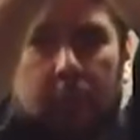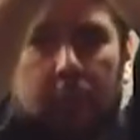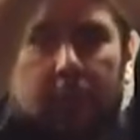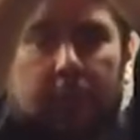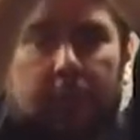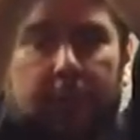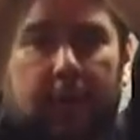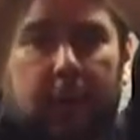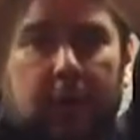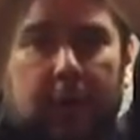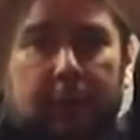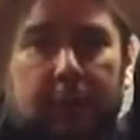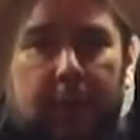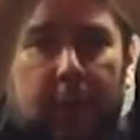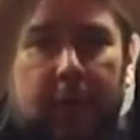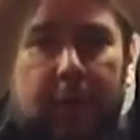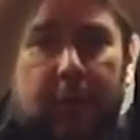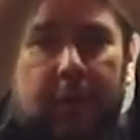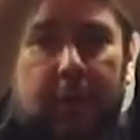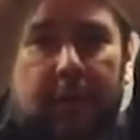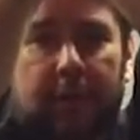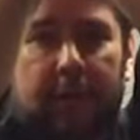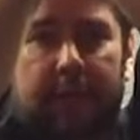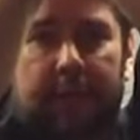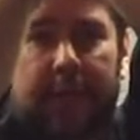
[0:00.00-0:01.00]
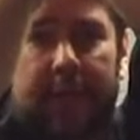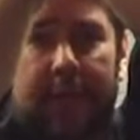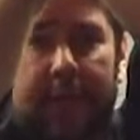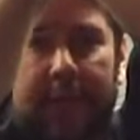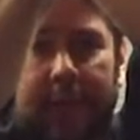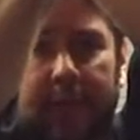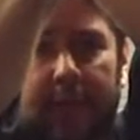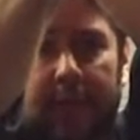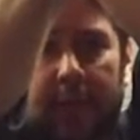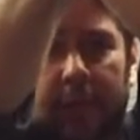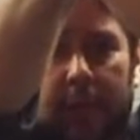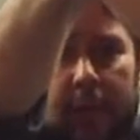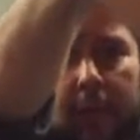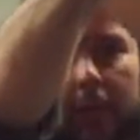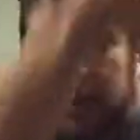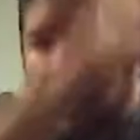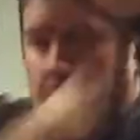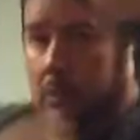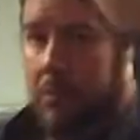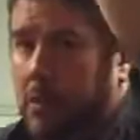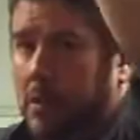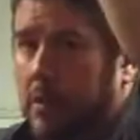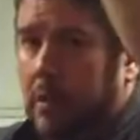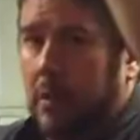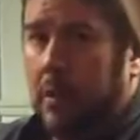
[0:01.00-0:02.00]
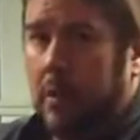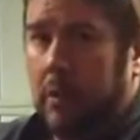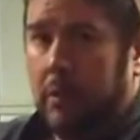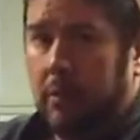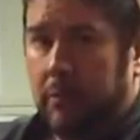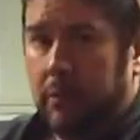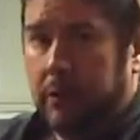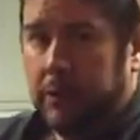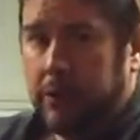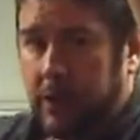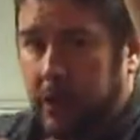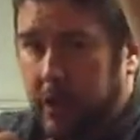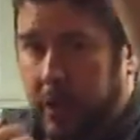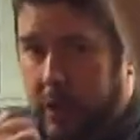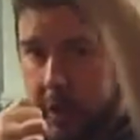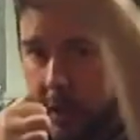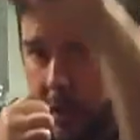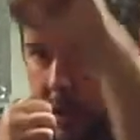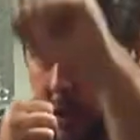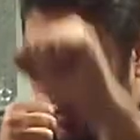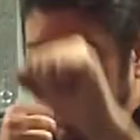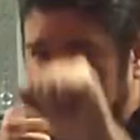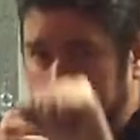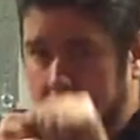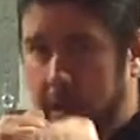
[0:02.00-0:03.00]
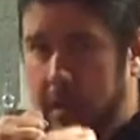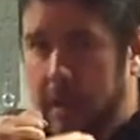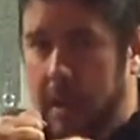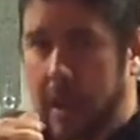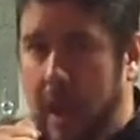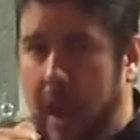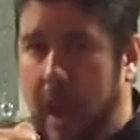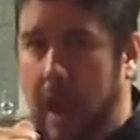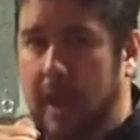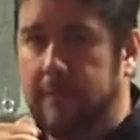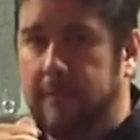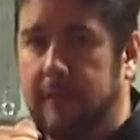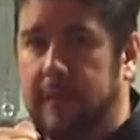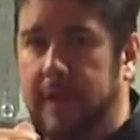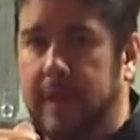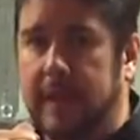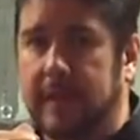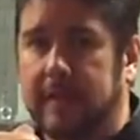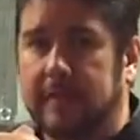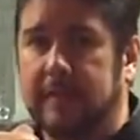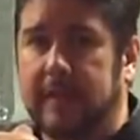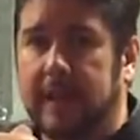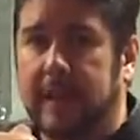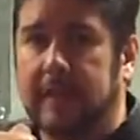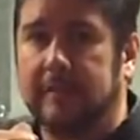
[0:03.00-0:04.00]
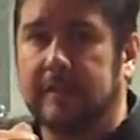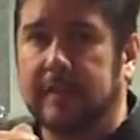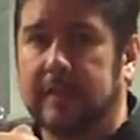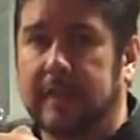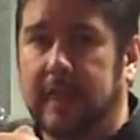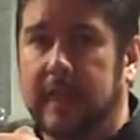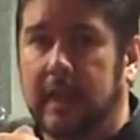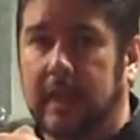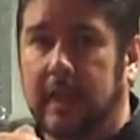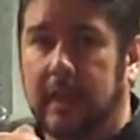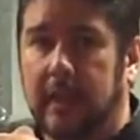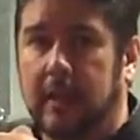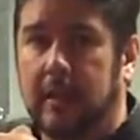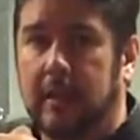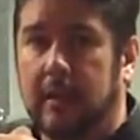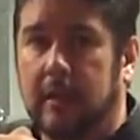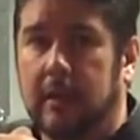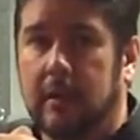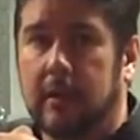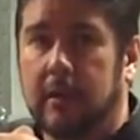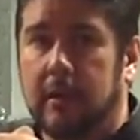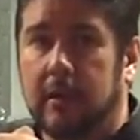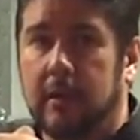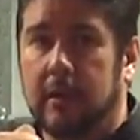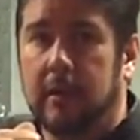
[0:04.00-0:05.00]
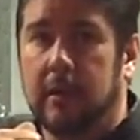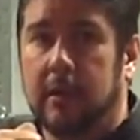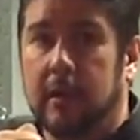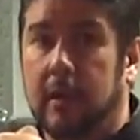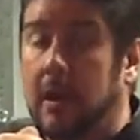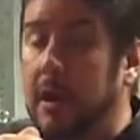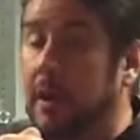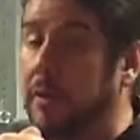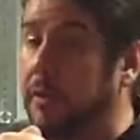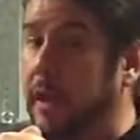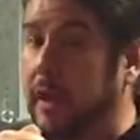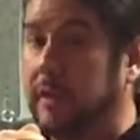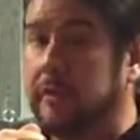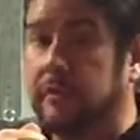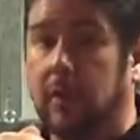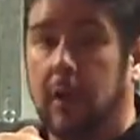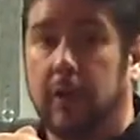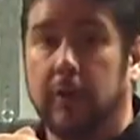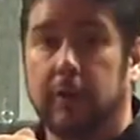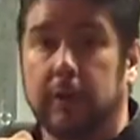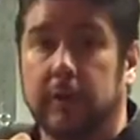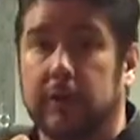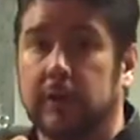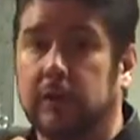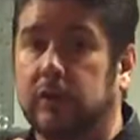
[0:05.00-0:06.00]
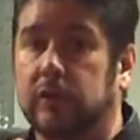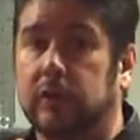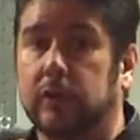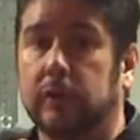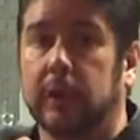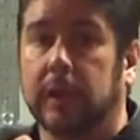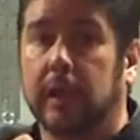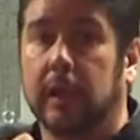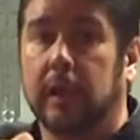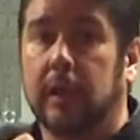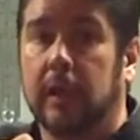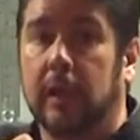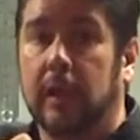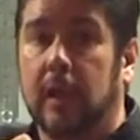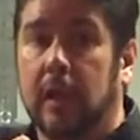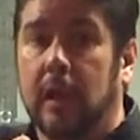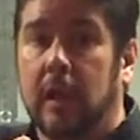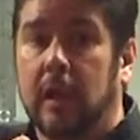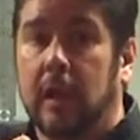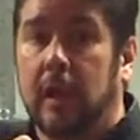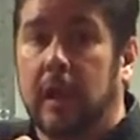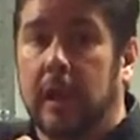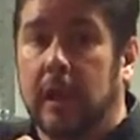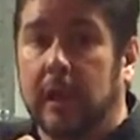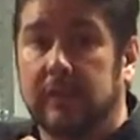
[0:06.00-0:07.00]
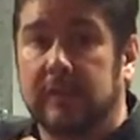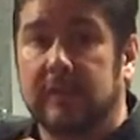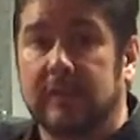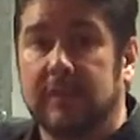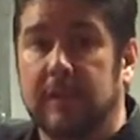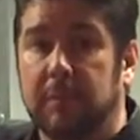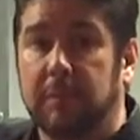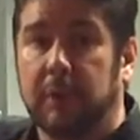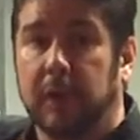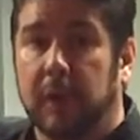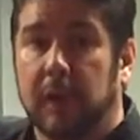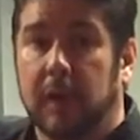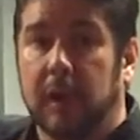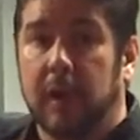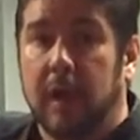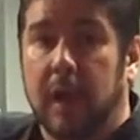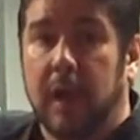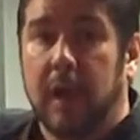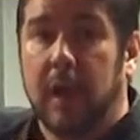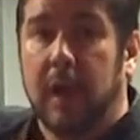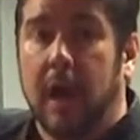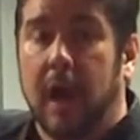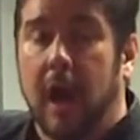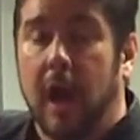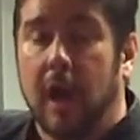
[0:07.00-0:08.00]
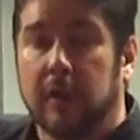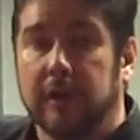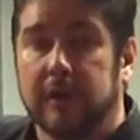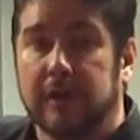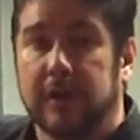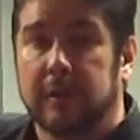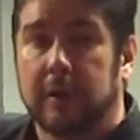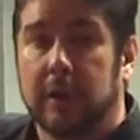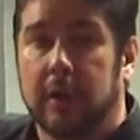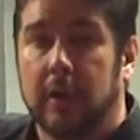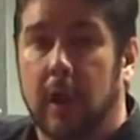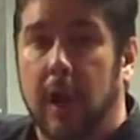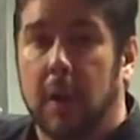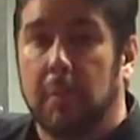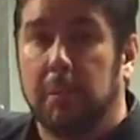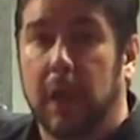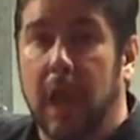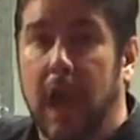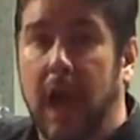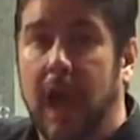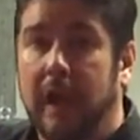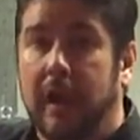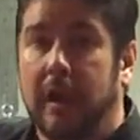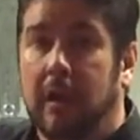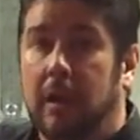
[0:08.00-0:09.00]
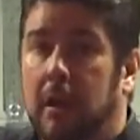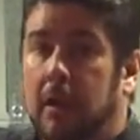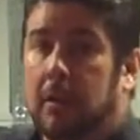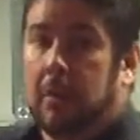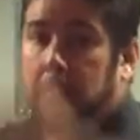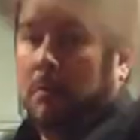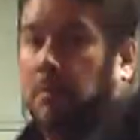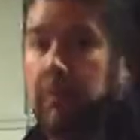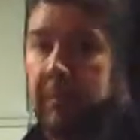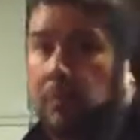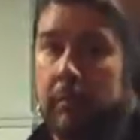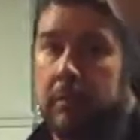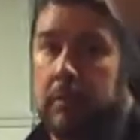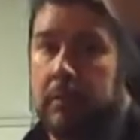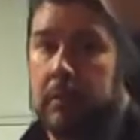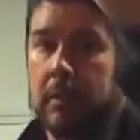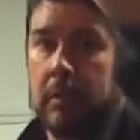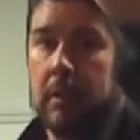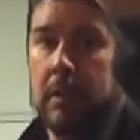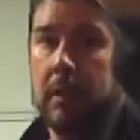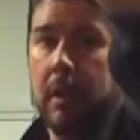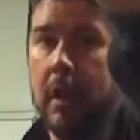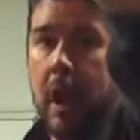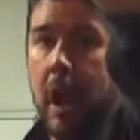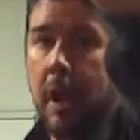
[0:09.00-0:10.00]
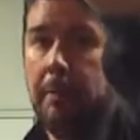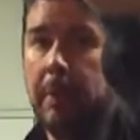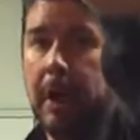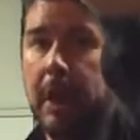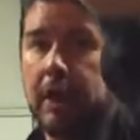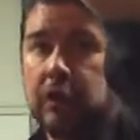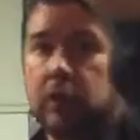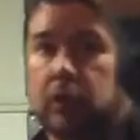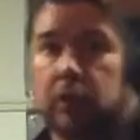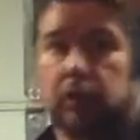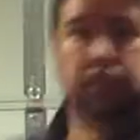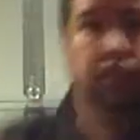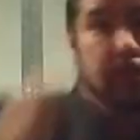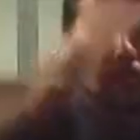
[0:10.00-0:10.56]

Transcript: reverse punch to the face, return, and fighting stance again. And that's all there is to it. It's simple. I'll sit here, I'll block, I'll punch,